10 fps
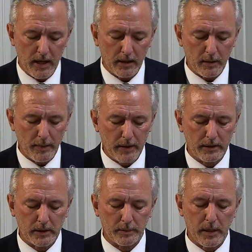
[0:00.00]
compared to
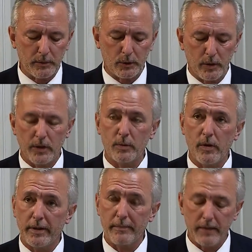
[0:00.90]
September
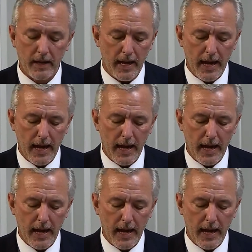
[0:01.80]
2020, and a